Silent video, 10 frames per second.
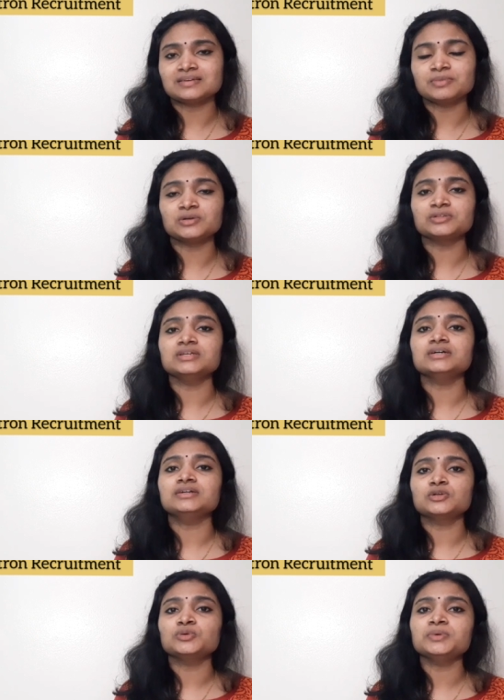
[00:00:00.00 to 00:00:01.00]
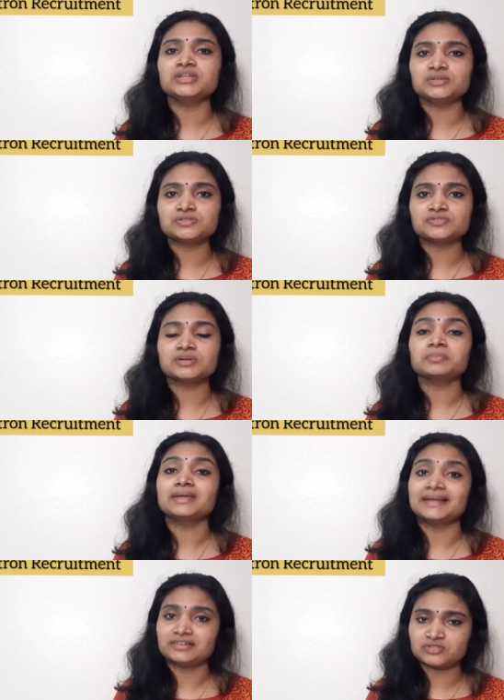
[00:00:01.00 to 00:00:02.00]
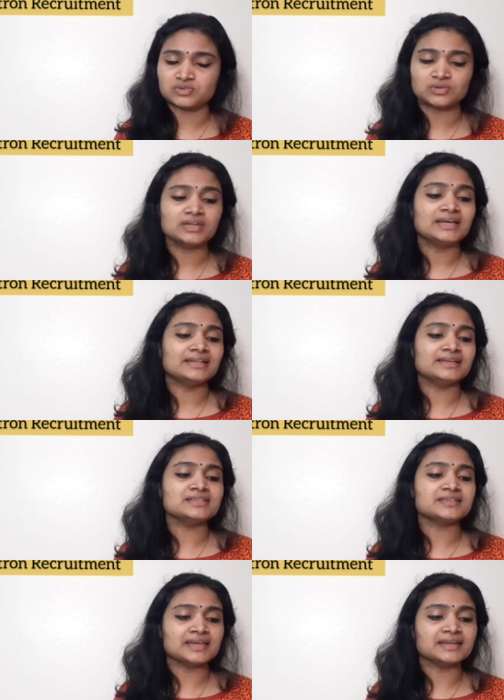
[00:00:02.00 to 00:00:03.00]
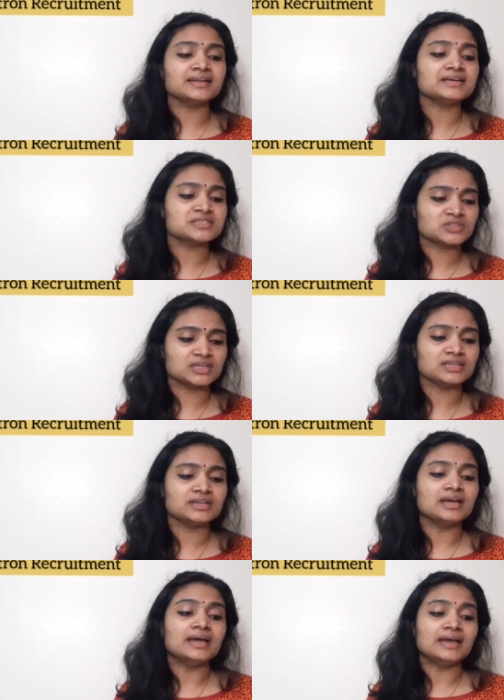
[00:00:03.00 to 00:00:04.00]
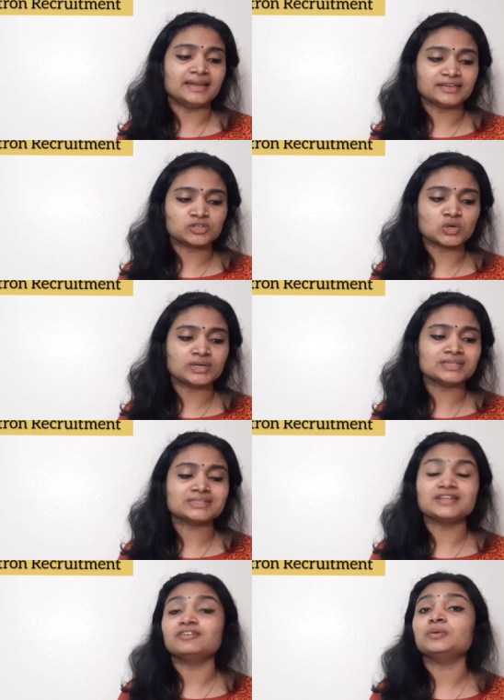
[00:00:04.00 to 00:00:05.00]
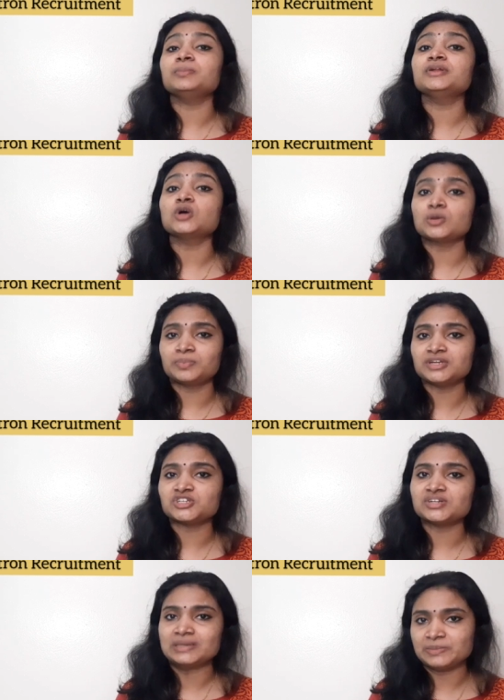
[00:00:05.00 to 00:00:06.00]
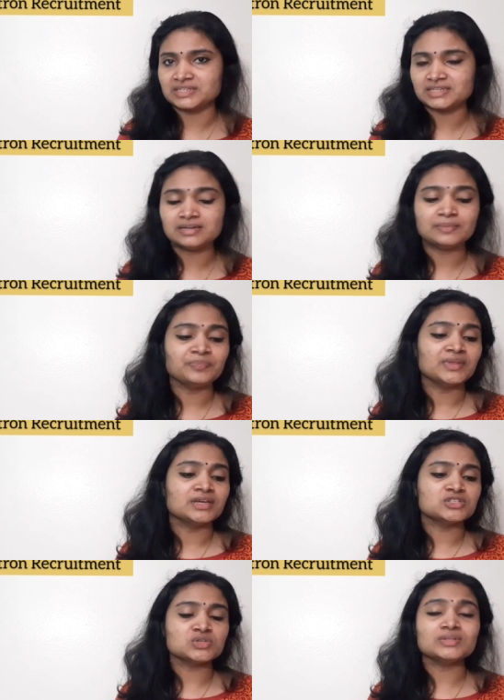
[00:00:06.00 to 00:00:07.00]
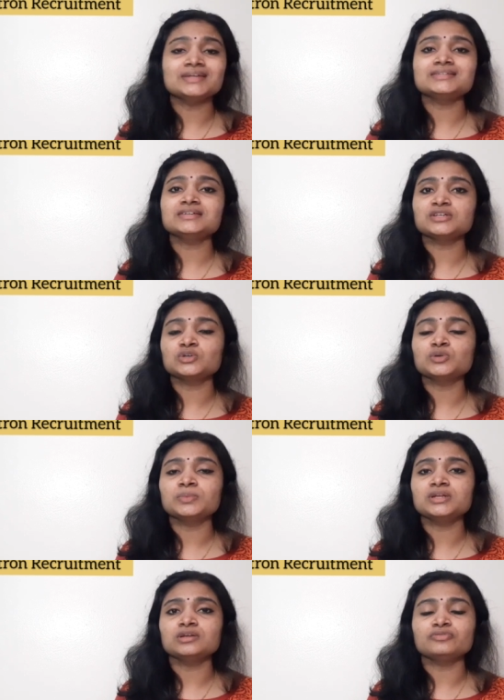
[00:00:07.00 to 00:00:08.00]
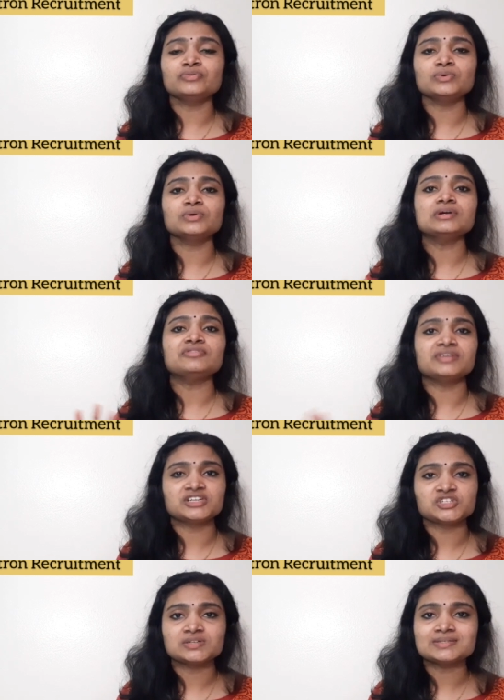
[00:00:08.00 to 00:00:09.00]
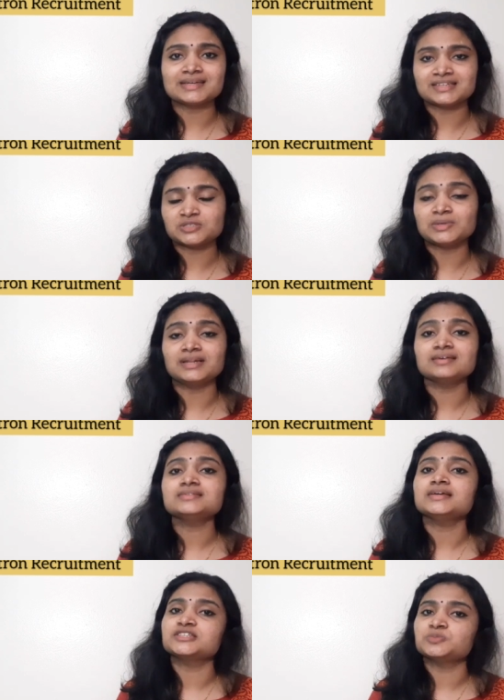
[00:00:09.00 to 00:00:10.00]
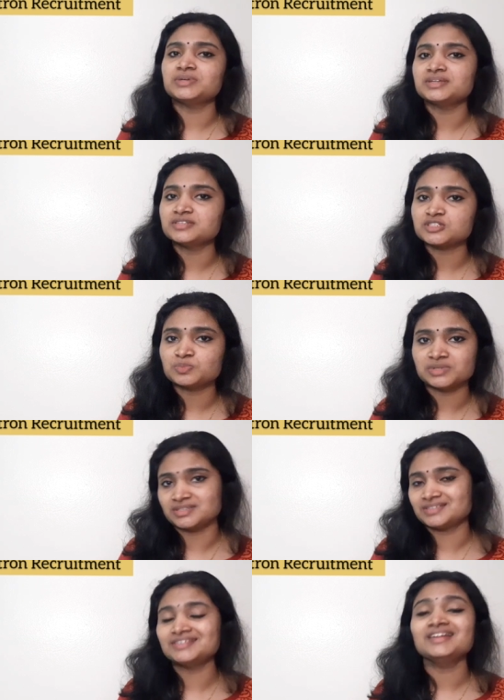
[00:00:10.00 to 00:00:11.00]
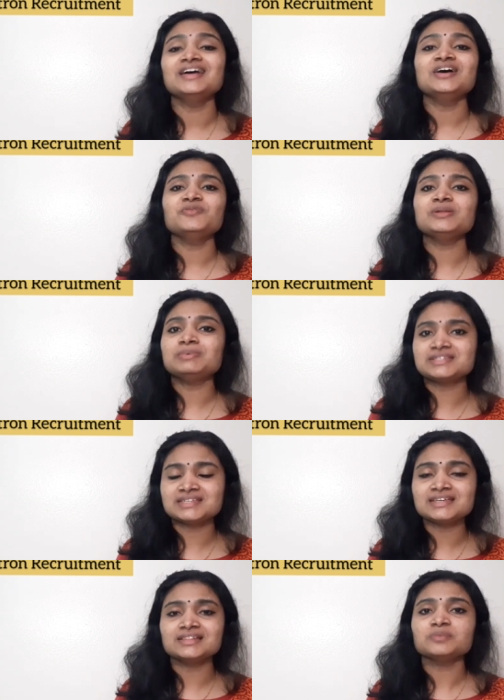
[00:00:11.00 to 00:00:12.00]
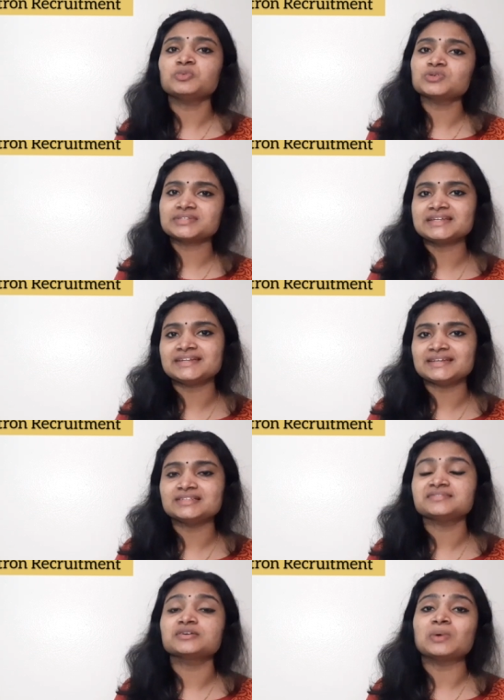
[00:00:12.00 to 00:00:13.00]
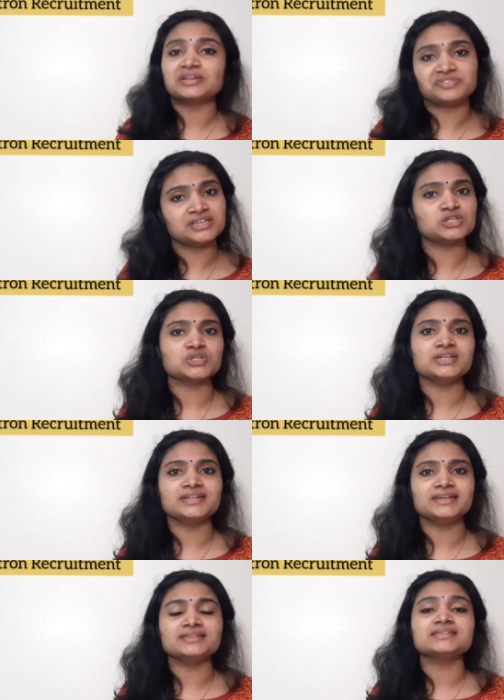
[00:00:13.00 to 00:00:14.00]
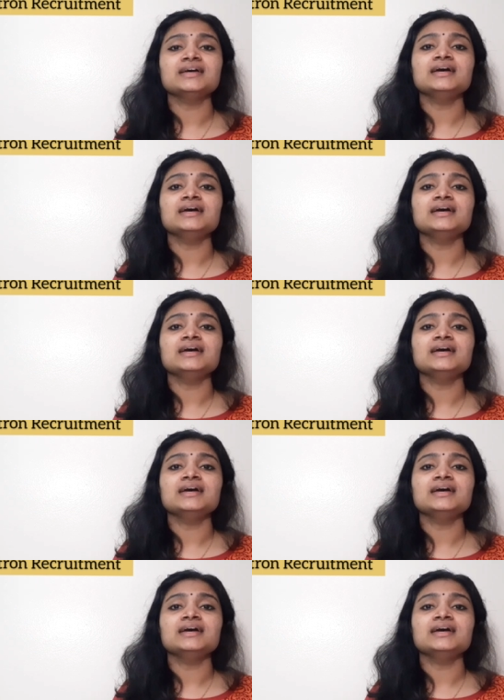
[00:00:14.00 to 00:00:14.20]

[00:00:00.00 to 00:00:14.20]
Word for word: about the recruitment news from Keltron, that is Kerala State Electronics Development Corporation Limited. So there is a recruitment for freshers as well as experienced person. We'll be seeing the post details, the qualification details,